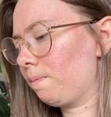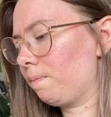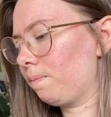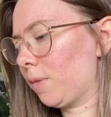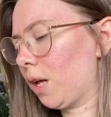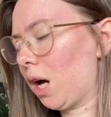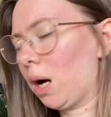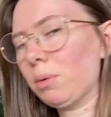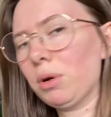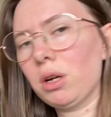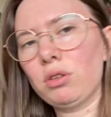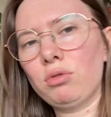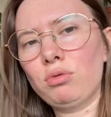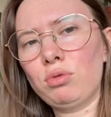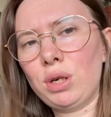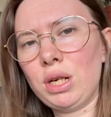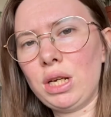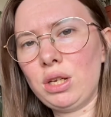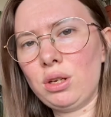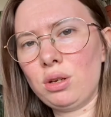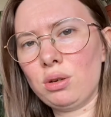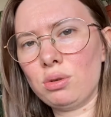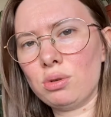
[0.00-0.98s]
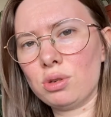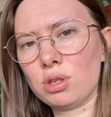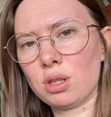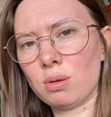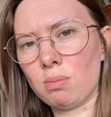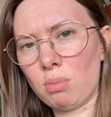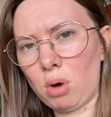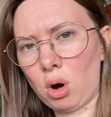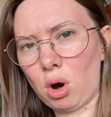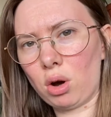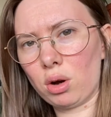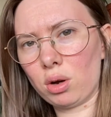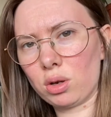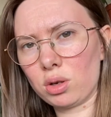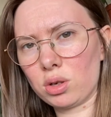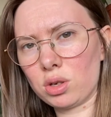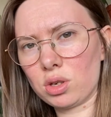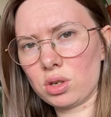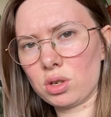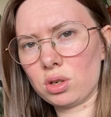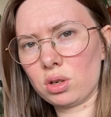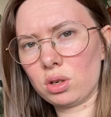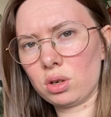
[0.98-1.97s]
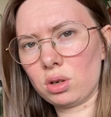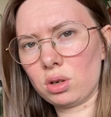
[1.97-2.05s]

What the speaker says: I'm going to reuse the moss